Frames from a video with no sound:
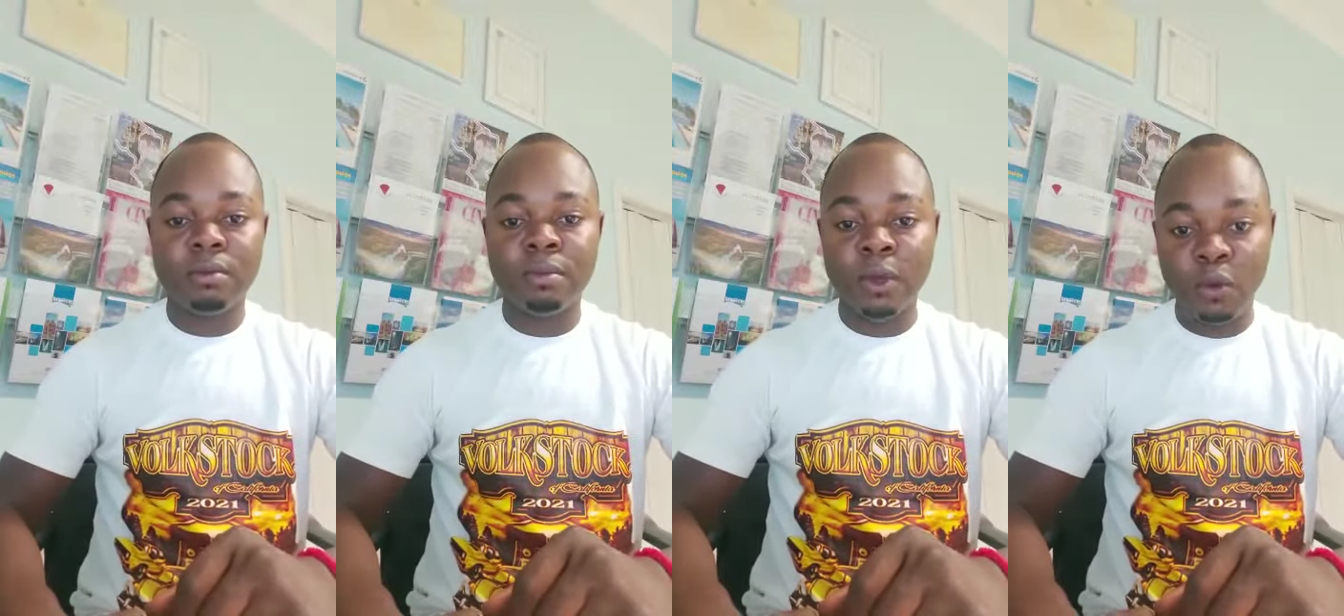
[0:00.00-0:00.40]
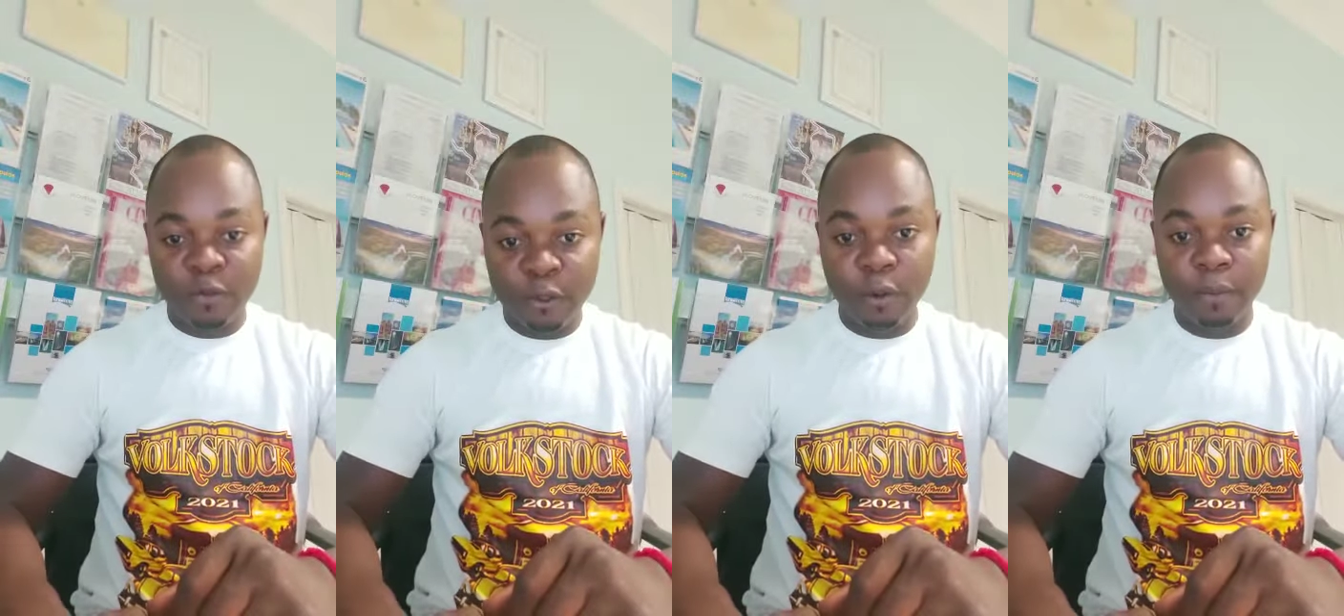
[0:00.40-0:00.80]
be
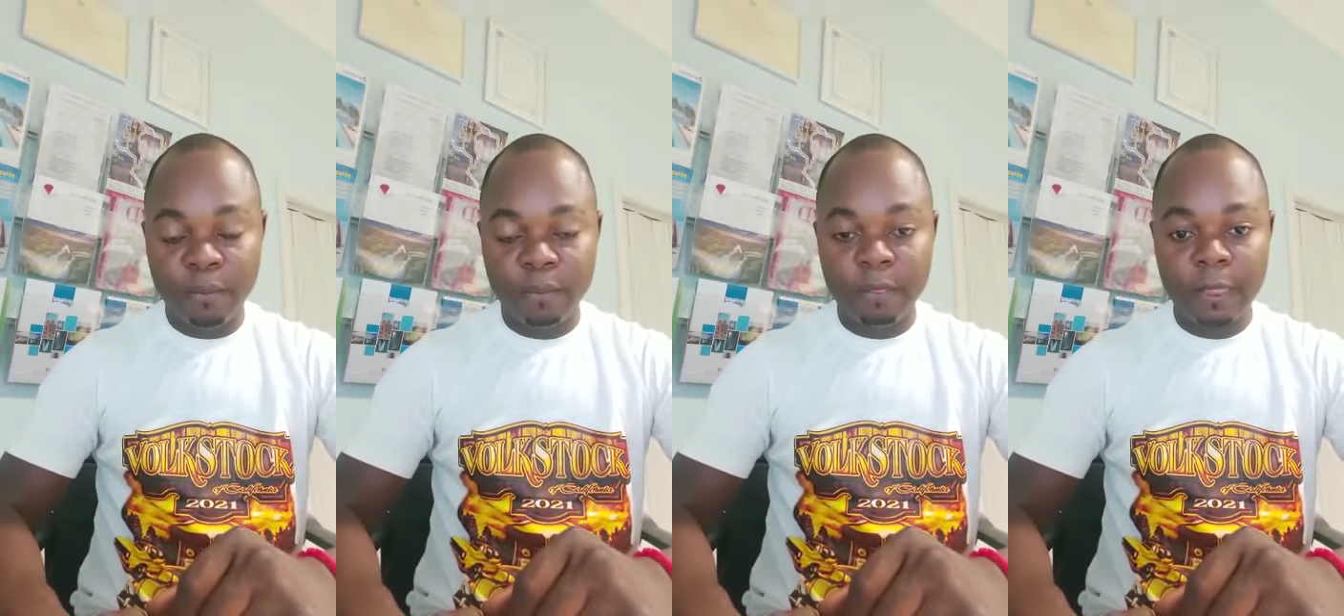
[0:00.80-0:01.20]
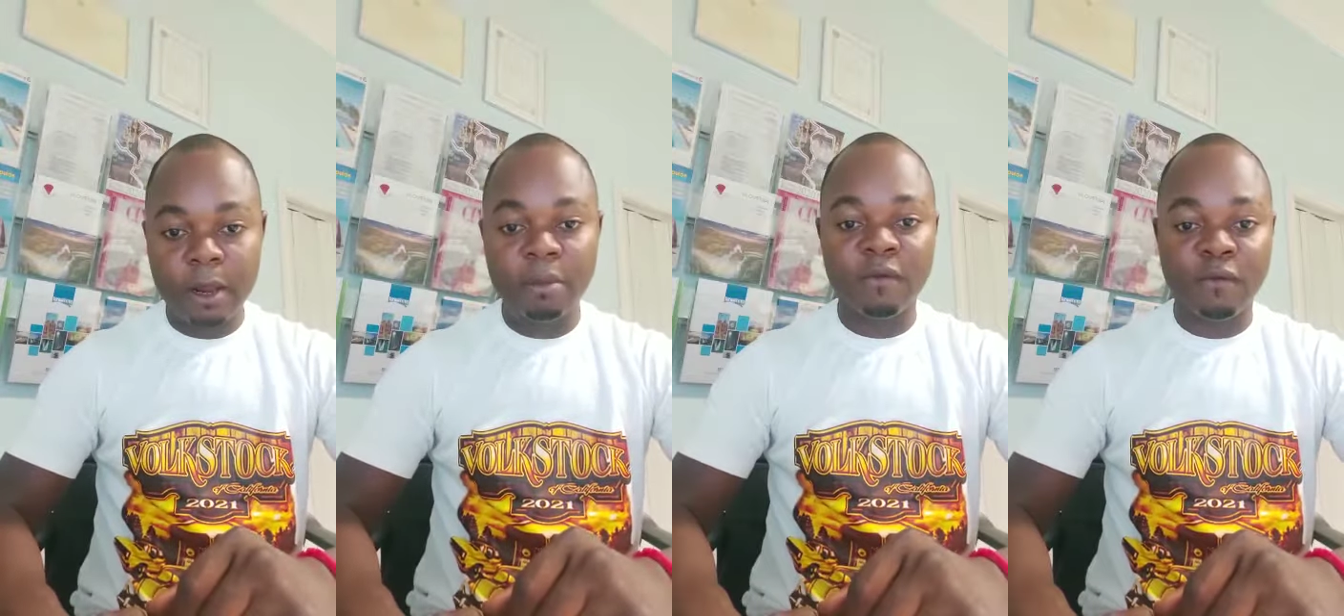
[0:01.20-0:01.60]
with you
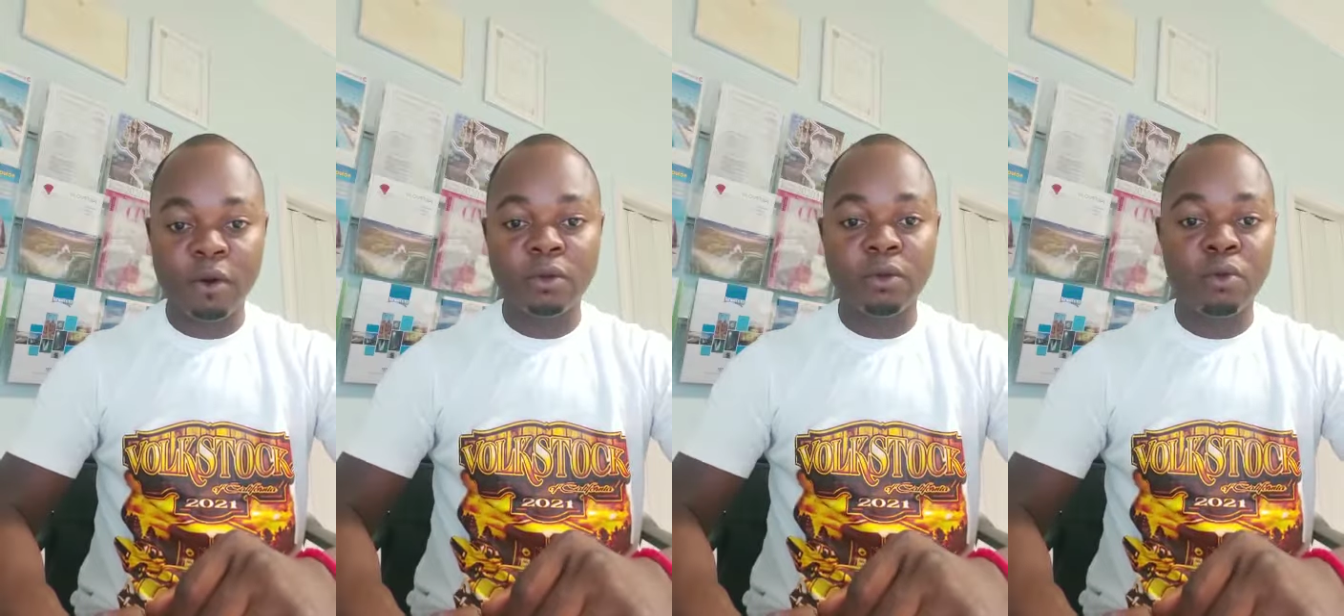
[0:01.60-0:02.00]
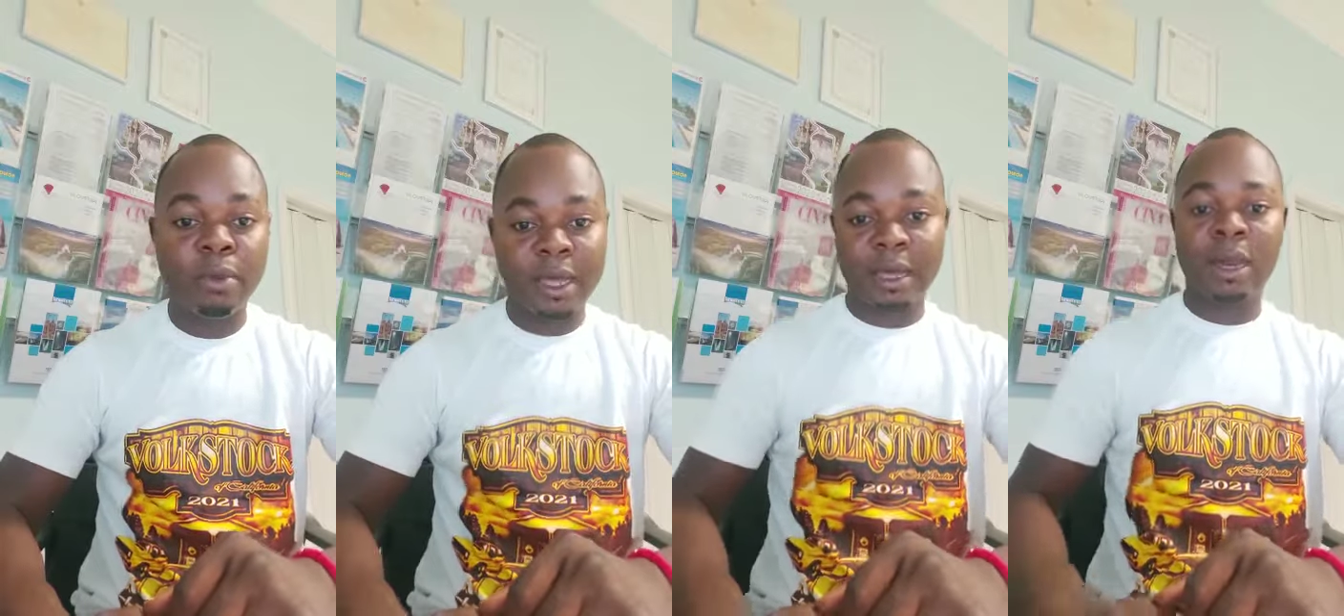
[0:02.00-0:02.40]
before you will
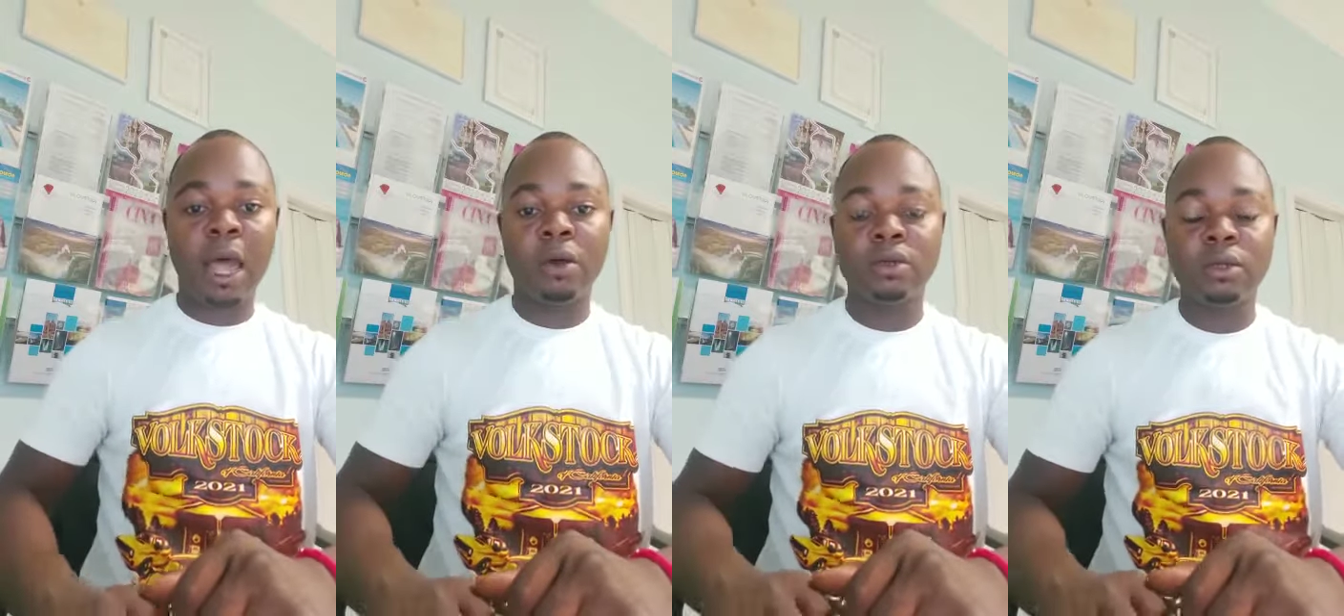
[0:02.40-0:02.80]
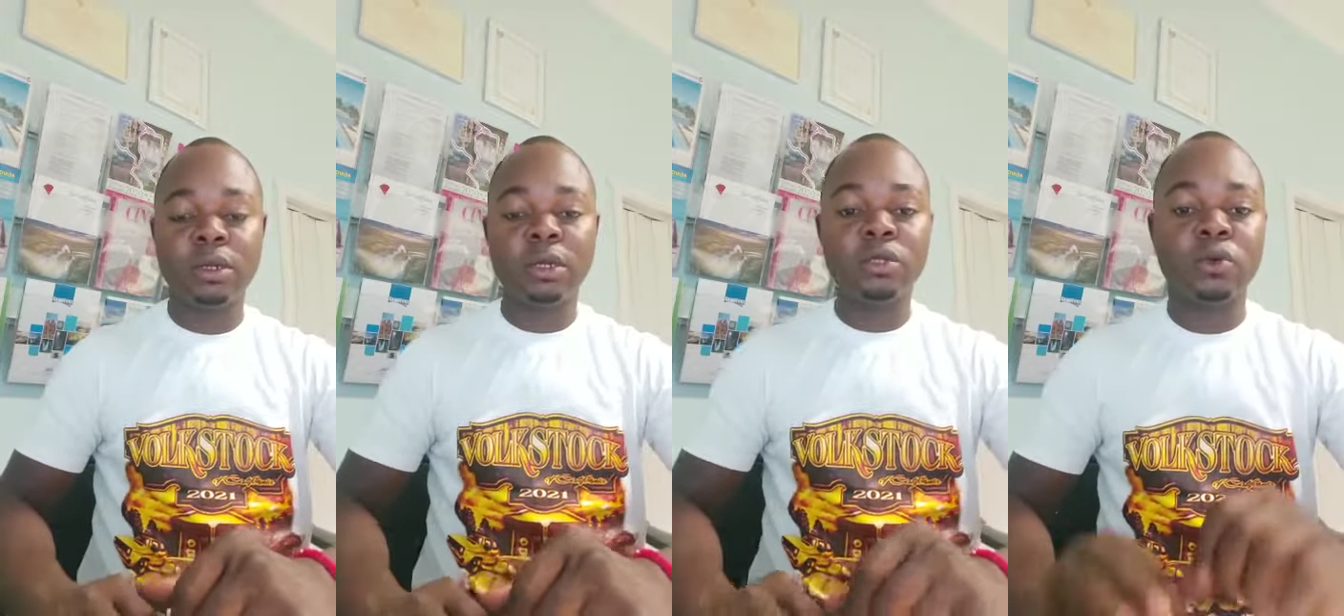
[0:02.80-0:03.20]
be allowed
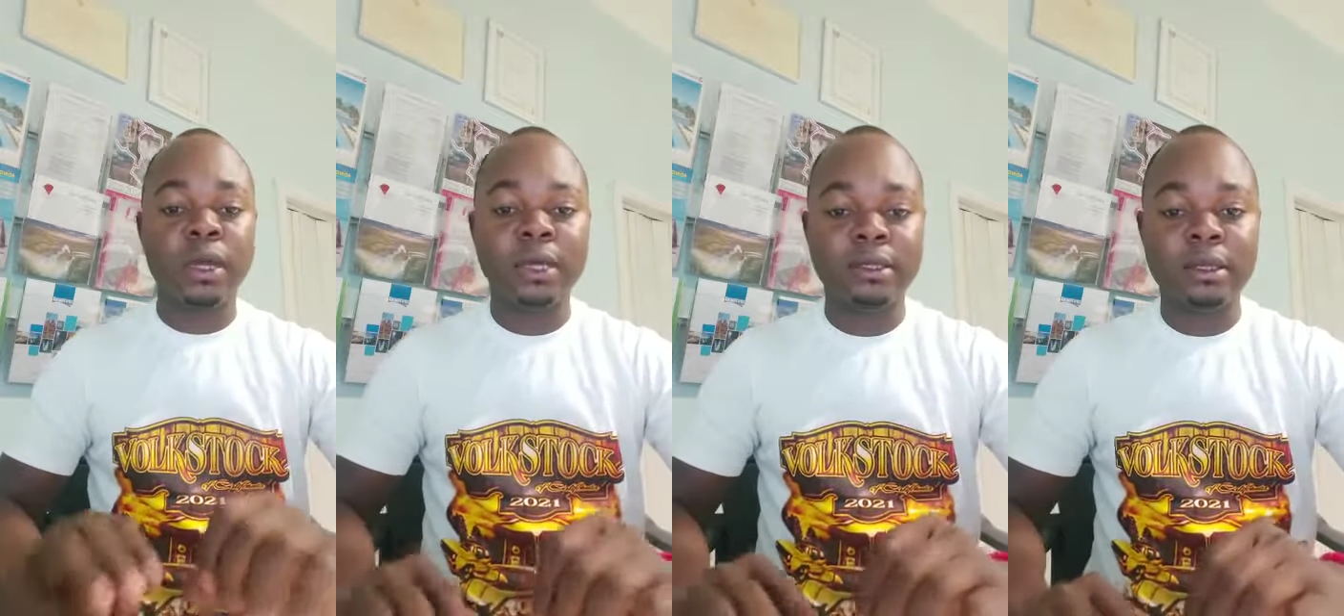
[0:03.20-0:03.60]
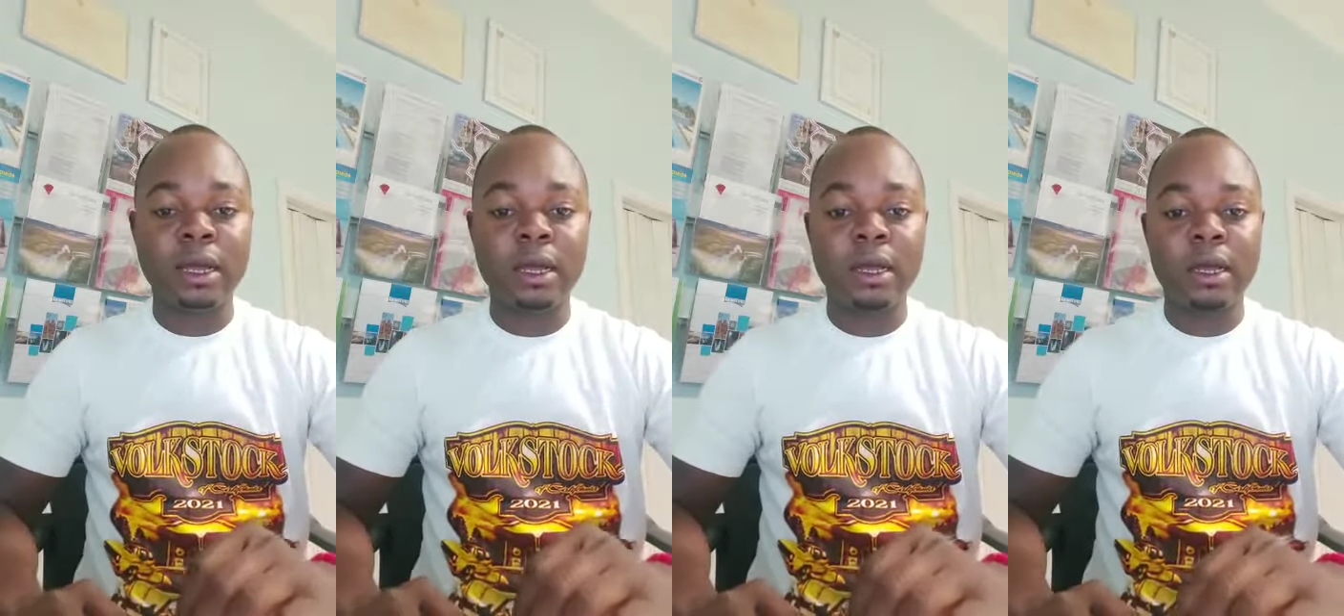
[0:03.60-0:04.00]
to
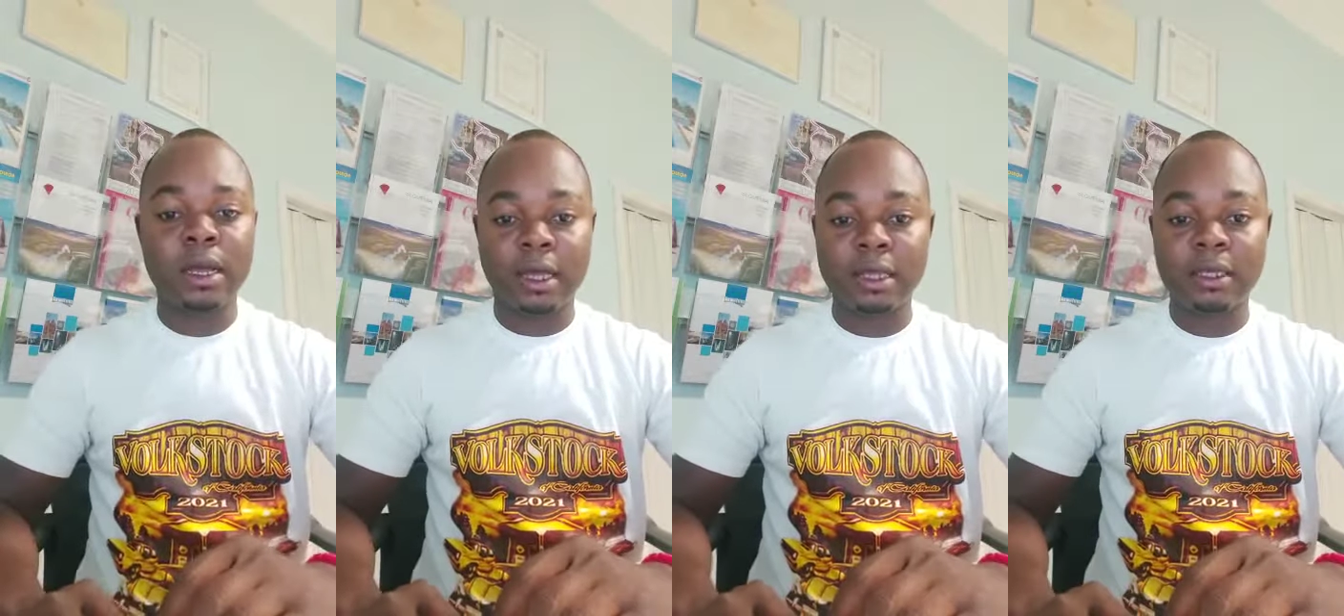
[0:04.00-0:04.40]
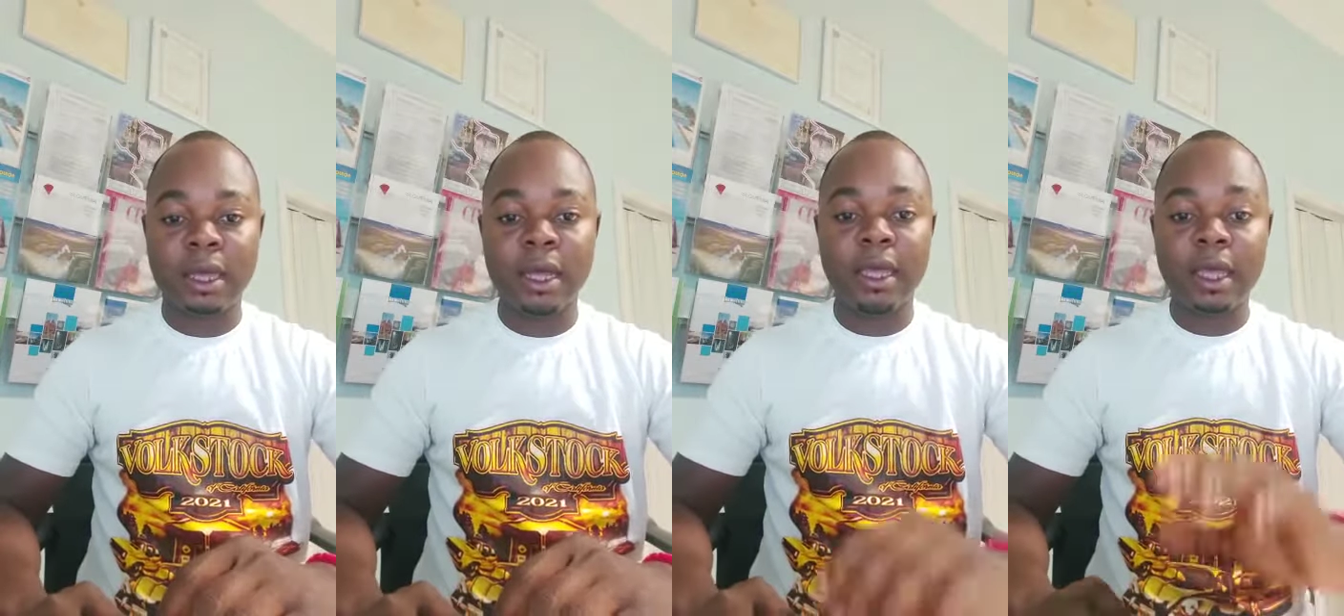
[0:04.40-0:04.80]
enter
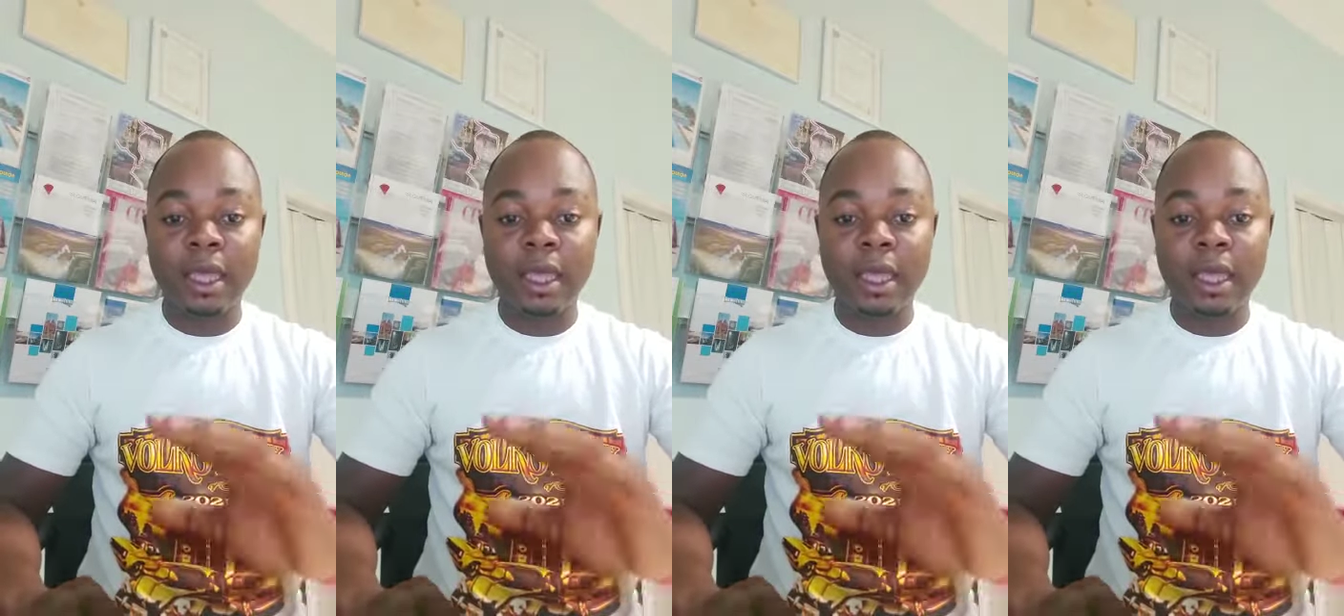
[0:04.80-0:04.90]
Canada,